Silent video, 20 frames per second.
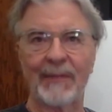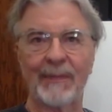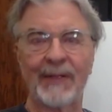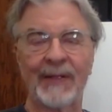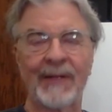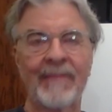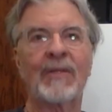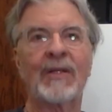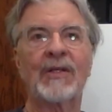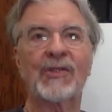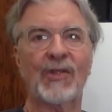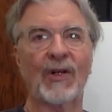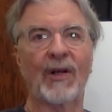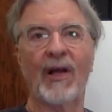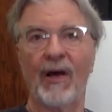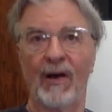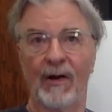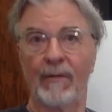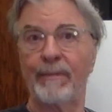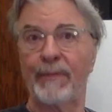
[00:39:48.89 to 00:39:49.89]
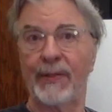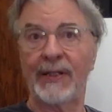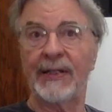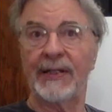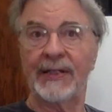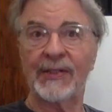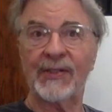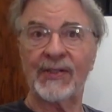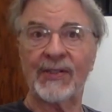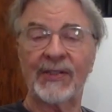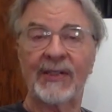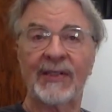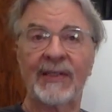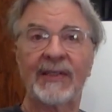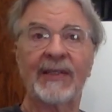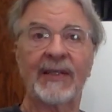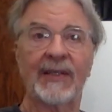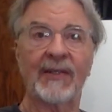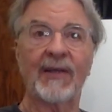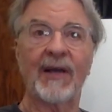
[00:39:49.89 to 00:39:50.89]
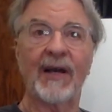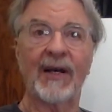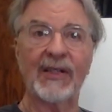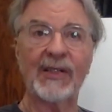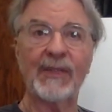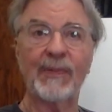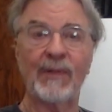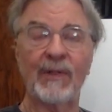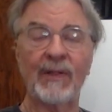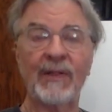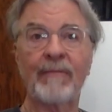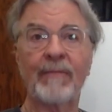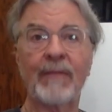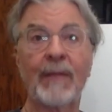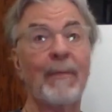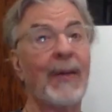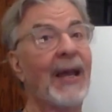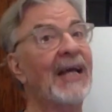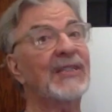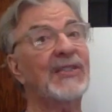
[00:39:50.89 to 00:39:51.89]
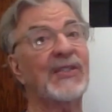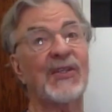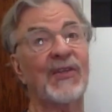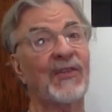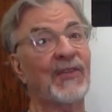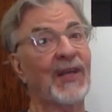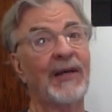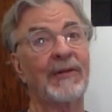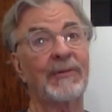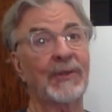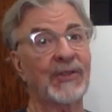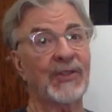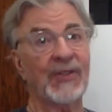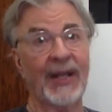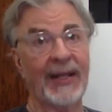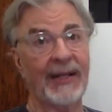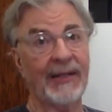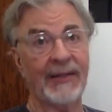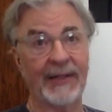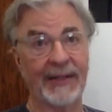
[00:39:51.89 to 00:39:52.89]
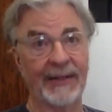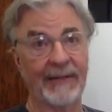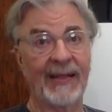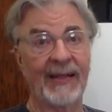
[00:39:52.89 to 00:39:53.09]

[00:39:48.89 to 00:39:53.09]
But shalom, peace, in the gospel, passeth understanding.